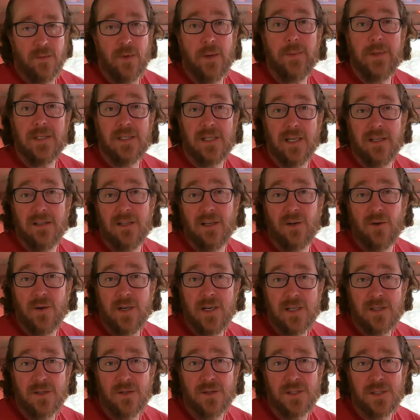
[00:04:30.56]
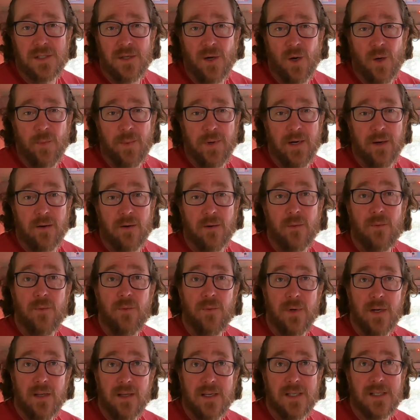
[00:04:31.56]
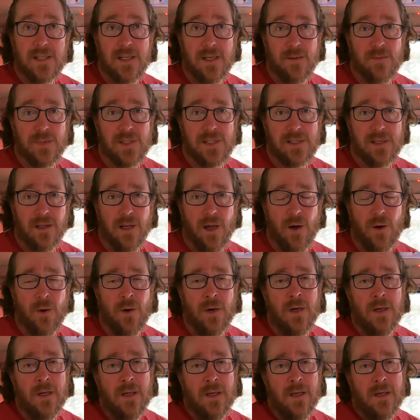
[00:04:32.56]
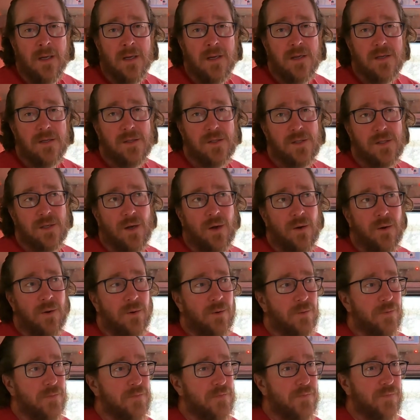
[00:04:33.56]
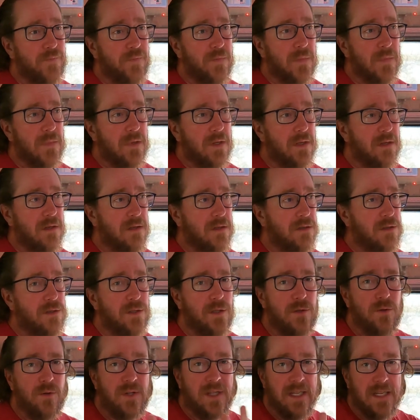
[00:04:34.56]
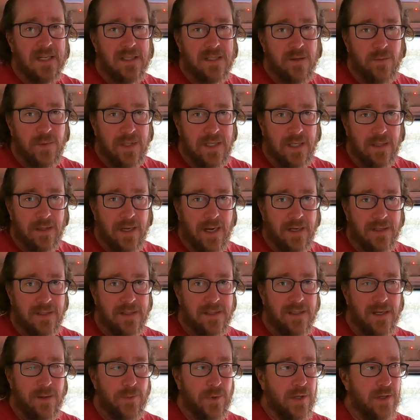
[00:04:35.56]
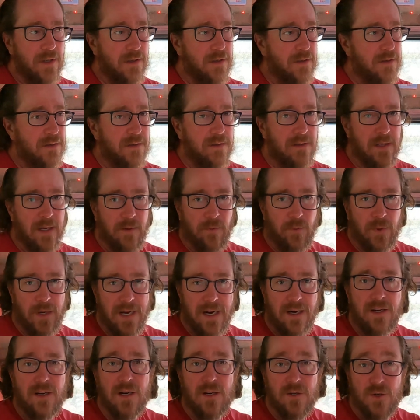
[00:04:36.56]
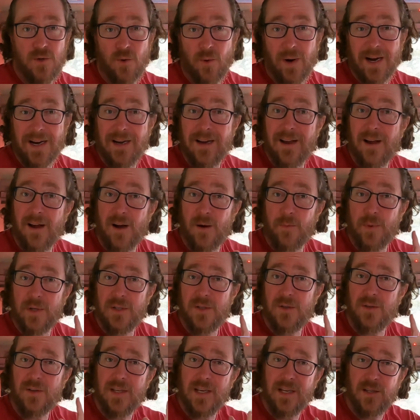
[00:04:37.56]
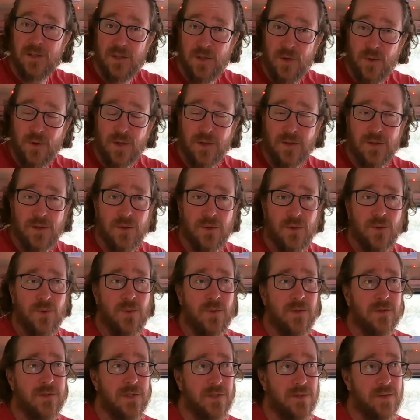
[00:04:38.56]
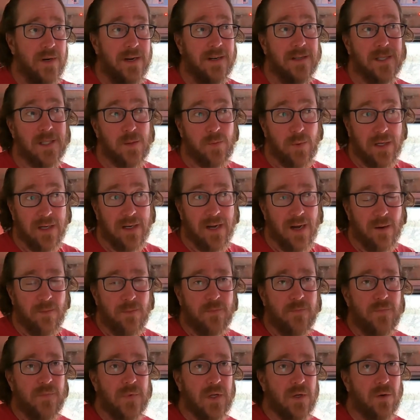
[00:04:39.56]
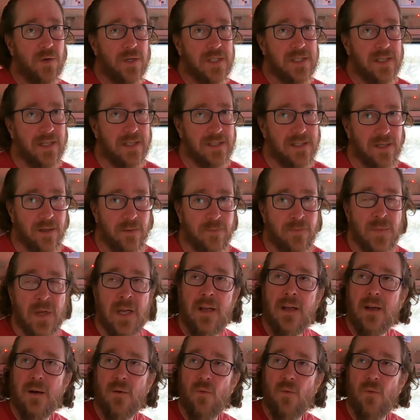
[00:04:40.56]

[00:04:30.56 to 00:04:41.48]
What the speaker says: maybe 10 degrees or so, but it really seemed slow. So 2 things that we did last summer that we're not going to do right now, but 2 things you could do to try to speed up your system.